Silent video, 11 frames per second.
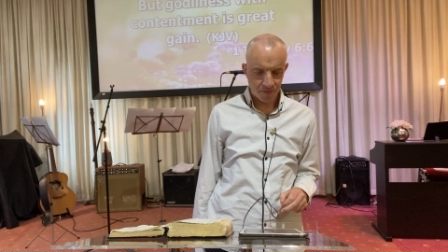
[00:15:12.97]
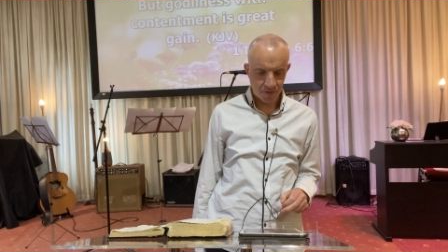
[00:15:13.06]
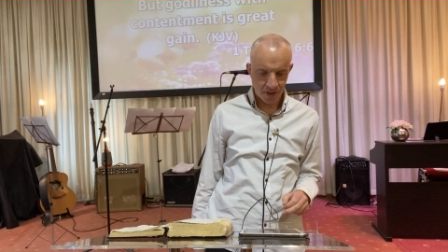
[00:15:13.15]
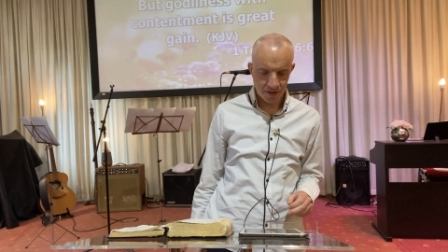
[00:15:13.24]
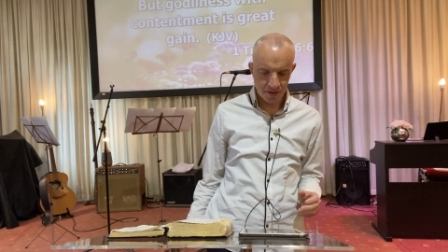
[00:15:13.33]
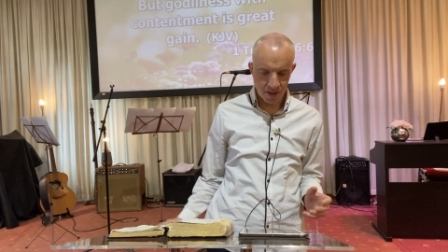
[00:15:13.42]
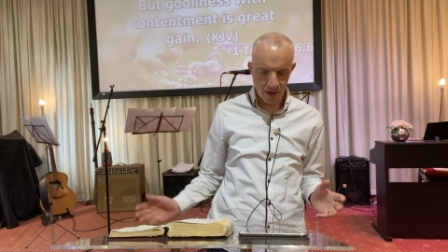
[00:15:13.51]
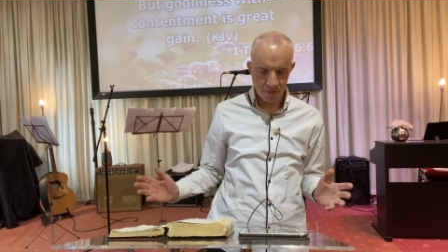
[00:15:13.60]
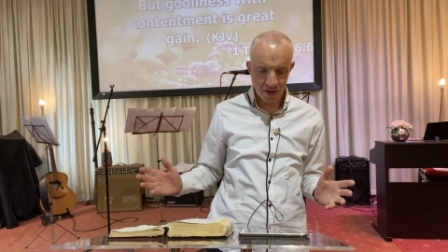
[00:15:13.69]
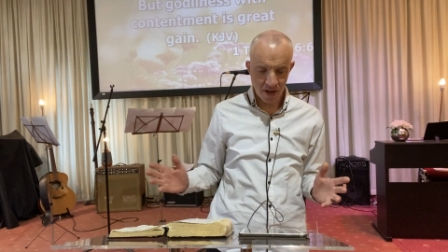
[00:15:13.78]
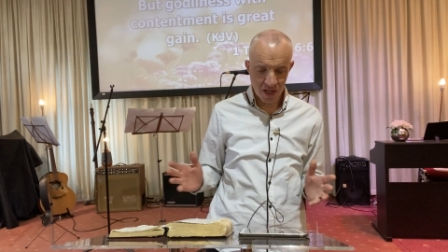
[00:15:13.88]
And this is that.
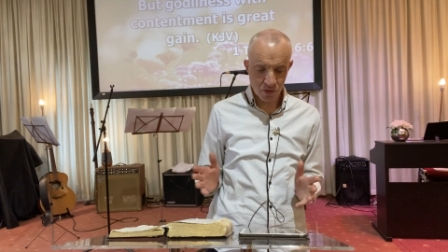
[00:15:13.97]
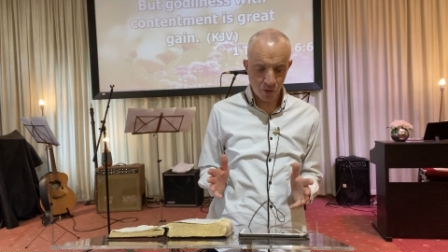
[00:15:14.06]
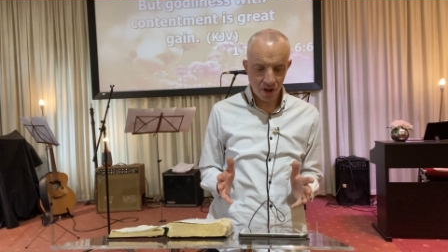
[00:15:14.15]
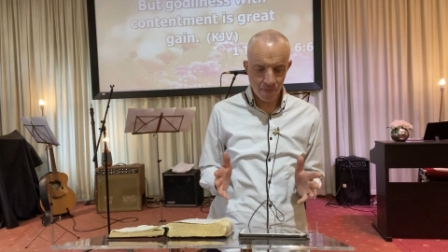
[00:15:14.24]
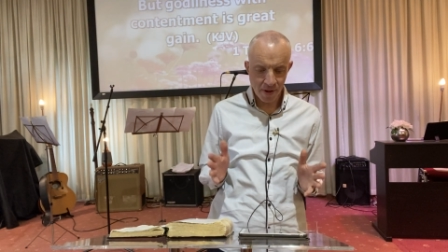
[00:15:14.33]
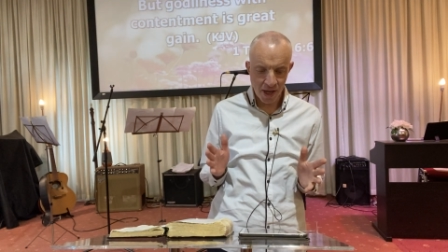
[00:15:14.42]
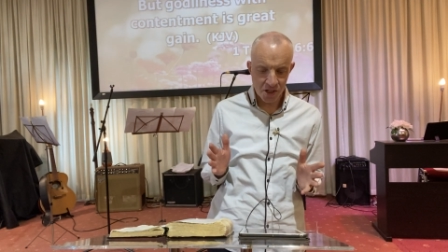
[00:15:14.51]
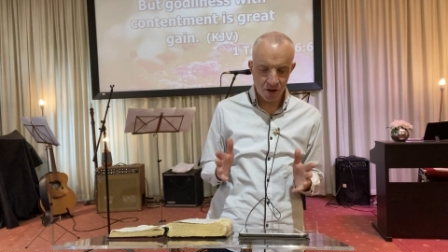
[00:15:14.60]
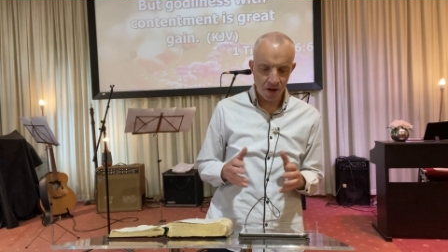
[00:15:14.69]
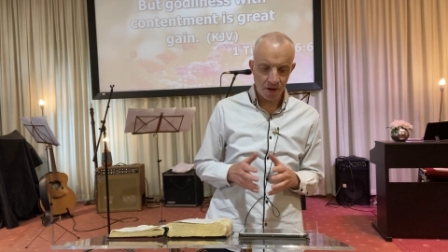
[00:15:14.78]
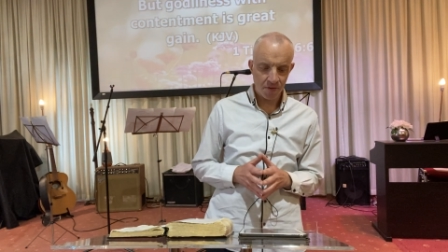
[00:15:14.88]
And it's one of the
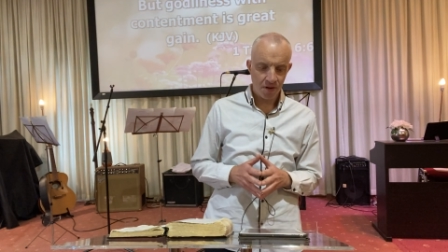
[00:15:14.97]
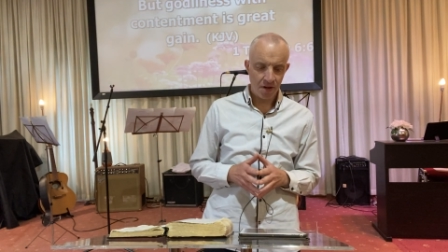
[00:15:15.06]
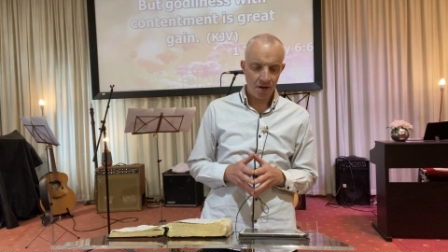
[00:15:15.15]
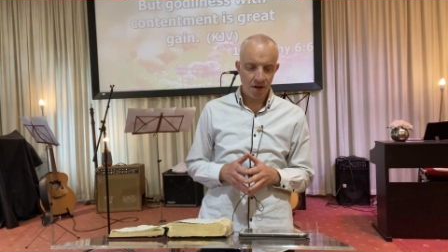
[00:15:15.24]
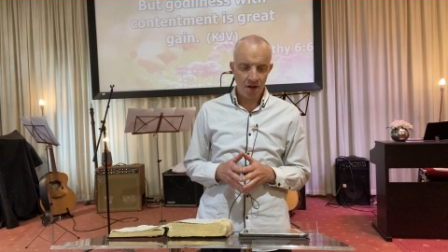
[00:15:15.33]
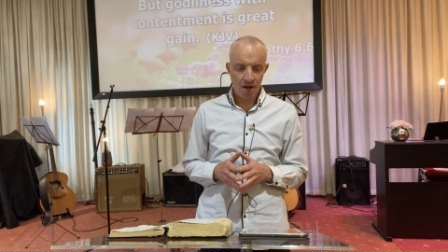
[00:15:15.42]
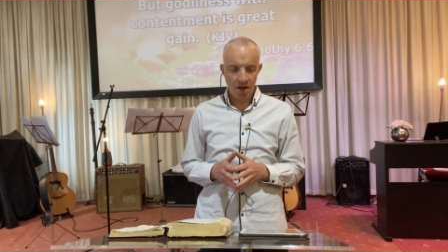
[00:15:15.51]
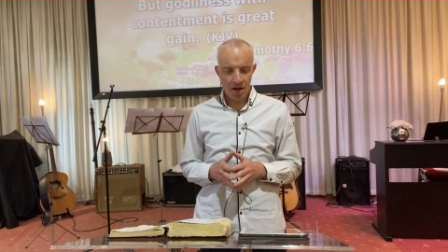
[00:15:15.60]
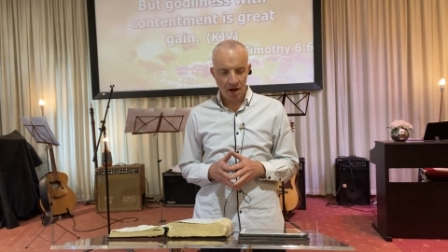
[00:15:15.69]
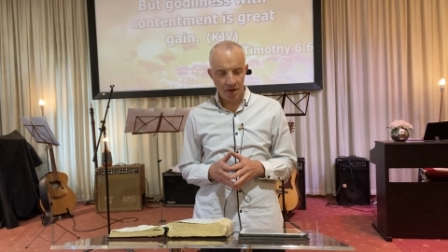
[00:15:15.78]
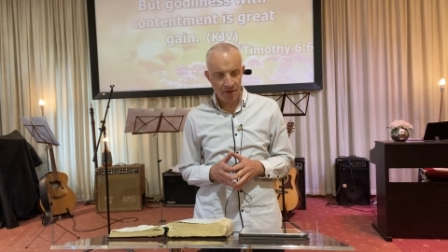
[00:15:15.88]
major,
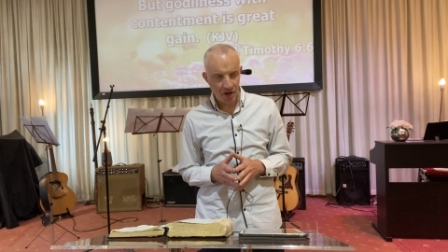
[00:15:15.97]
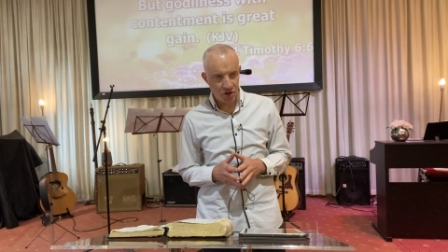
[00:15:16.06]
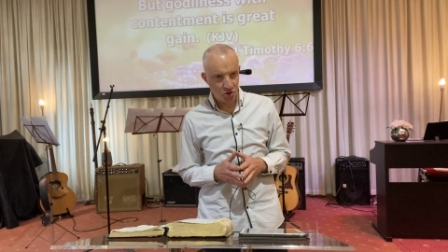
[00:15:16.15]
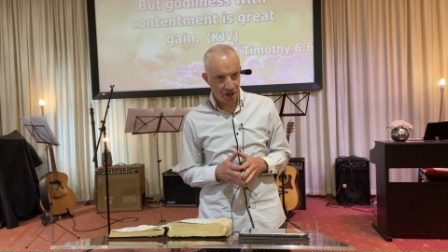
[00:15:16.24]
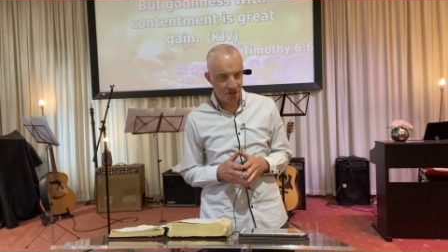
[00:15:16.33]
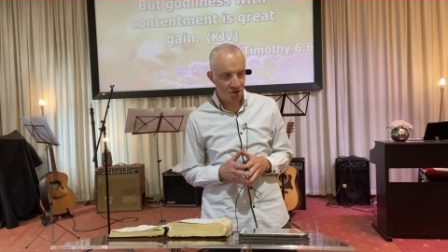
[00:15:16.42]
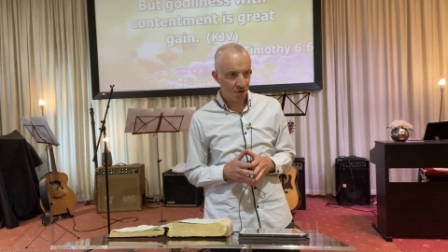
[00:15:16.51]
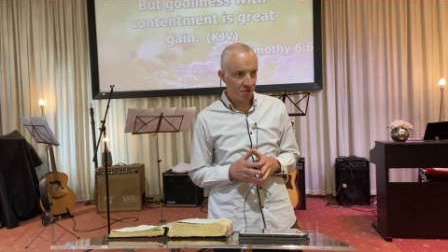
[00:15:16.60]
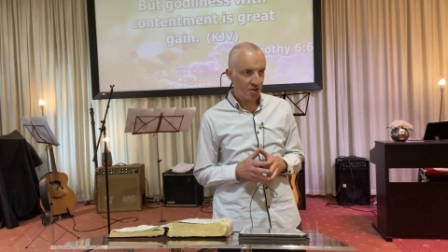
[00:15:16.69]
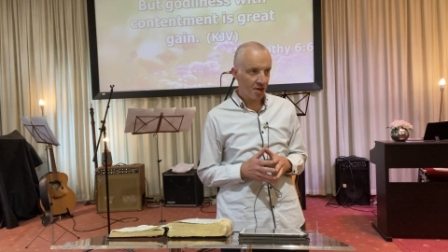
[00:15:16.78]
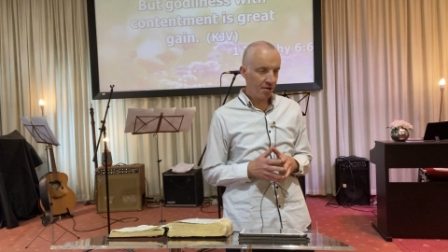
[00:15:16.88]
I think, tricks
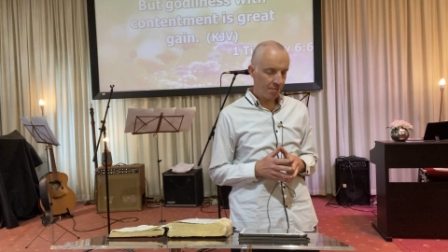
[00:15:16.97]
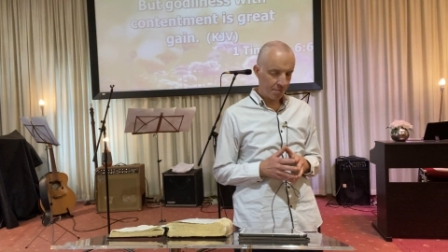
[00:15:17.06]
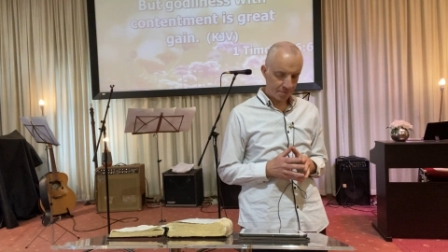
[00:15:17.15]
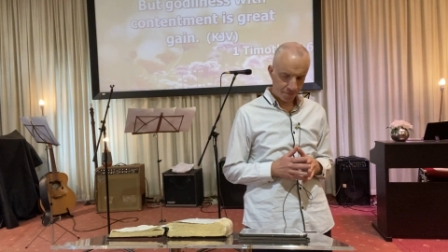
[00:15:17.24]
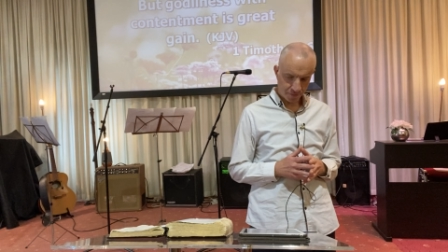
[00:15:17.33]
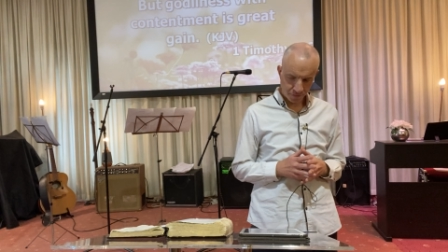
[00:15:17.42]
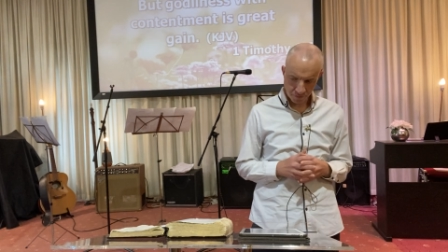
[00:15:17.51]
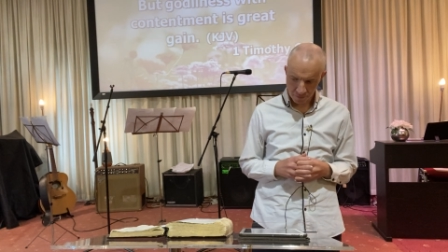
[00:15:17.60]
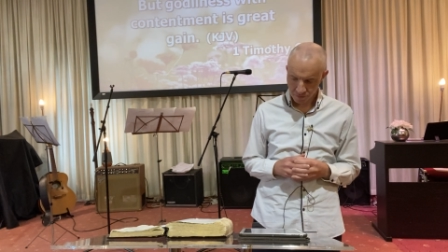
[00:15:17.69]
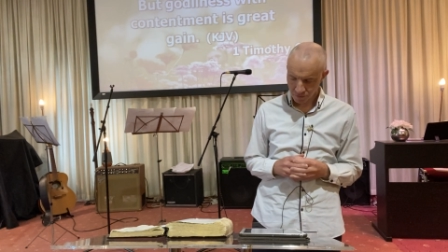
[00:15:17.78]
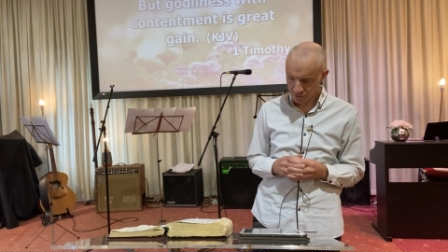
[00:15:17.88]
of Satan.
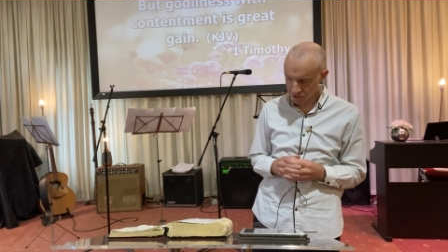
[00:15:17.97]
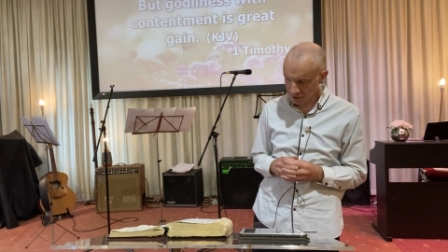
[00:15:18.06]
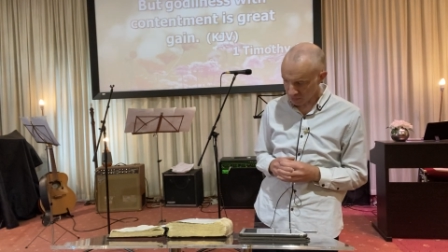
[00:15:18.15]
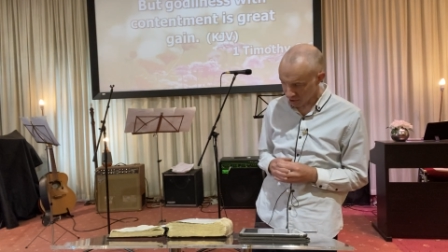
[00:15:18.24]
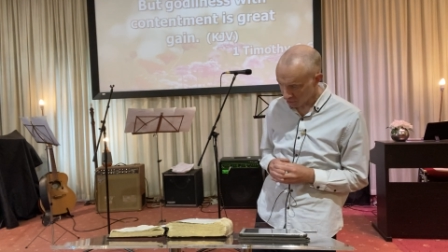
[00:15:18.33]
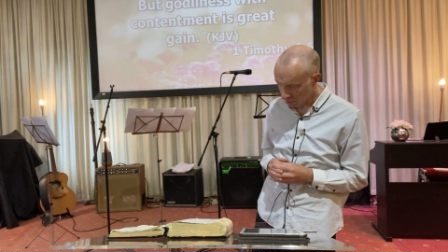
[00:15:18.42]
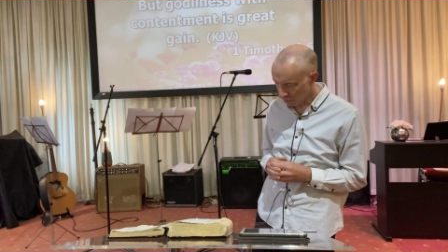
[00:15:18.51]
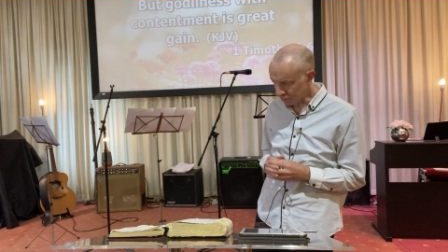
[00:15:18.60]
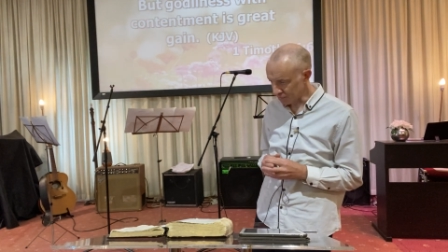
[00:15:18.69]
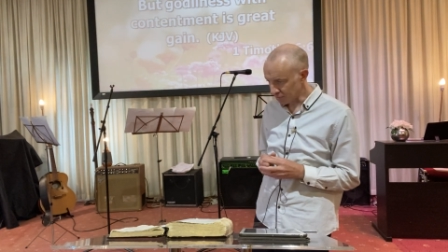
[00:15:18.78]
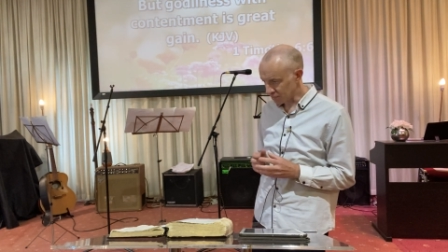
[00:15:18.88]
And we can
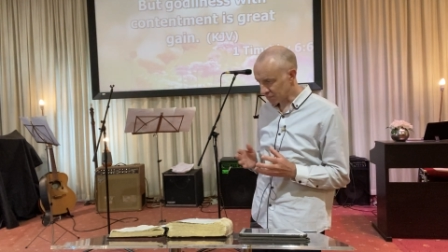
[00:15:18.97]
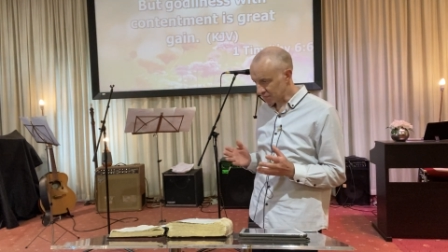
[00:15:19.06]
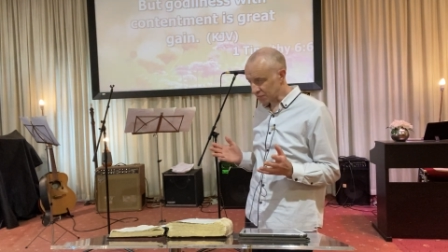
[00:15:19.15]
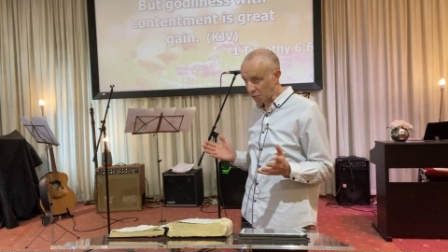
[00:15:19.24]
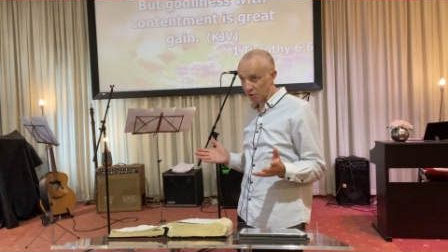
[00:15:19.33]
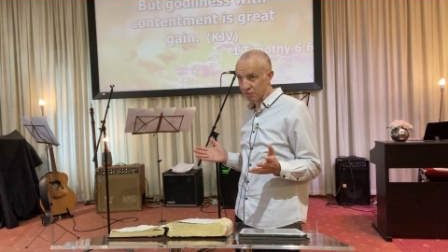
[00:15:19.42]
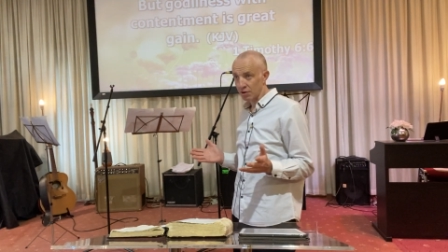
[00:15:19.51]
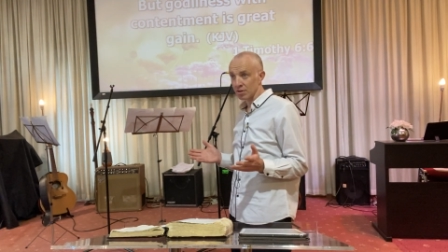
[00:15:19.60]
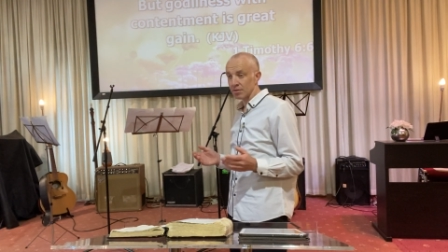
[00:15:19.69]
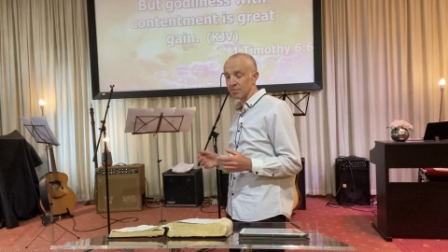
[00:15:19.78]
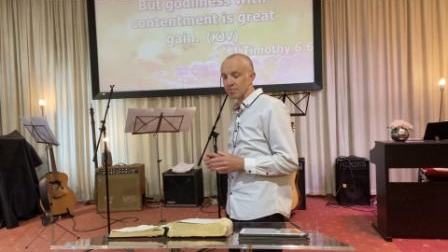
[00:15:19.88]
all fall for it.